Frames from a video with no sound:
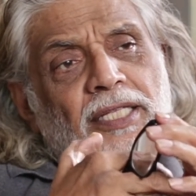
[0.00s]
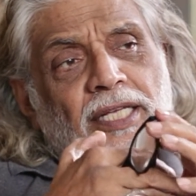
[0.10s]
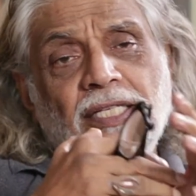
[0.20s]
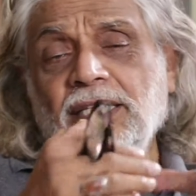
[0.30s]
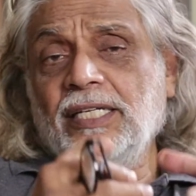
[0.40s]

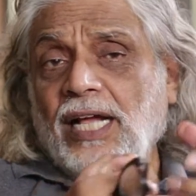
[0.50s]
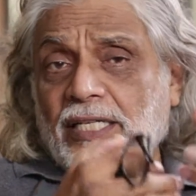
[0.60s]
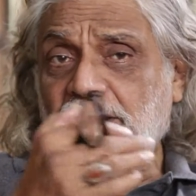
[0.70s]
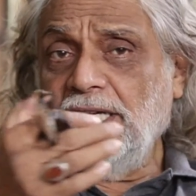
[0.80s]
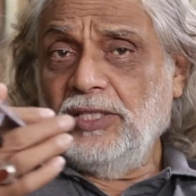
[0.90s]
things that
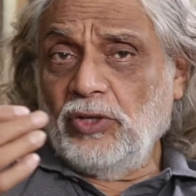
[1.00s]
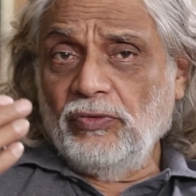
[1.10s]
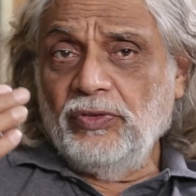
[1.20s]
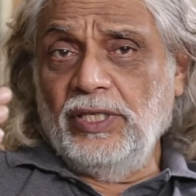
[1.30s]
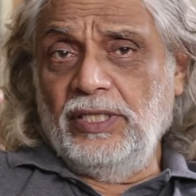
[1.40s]
culture has
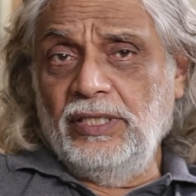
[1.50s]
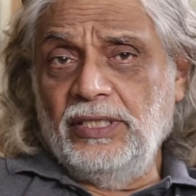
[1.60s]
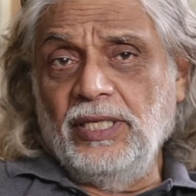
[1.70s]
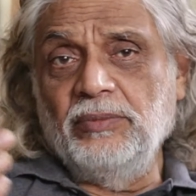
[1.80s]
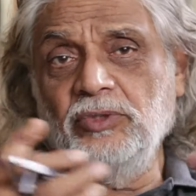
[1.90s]
offered in
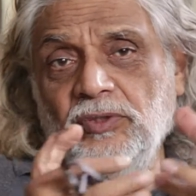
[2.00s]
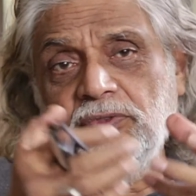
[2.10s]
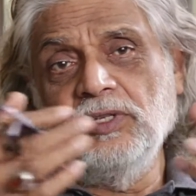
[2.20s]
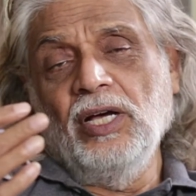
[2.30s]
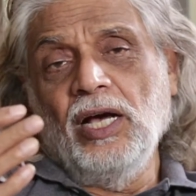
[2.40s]
terms
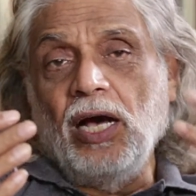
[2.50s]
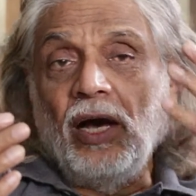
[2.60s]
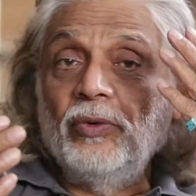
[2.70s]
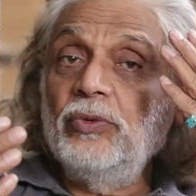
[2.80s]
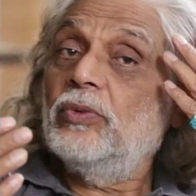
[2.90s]
of
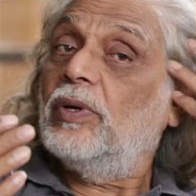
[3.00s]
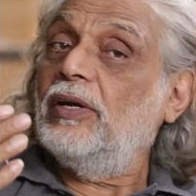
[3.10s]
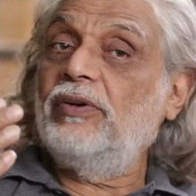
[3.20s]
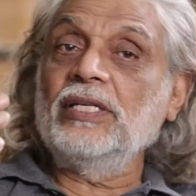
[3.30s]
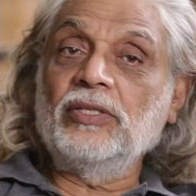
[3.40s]
how you
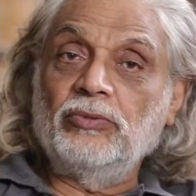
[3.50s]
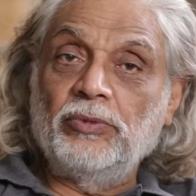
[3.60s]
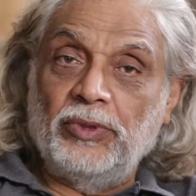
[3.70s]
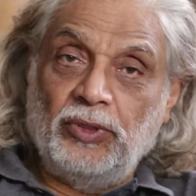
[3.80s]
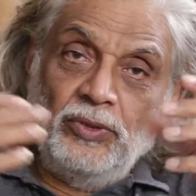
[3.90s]
address a
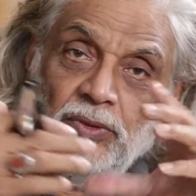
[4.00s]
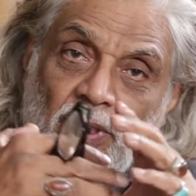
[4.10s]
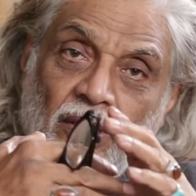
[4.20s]
woman, you know.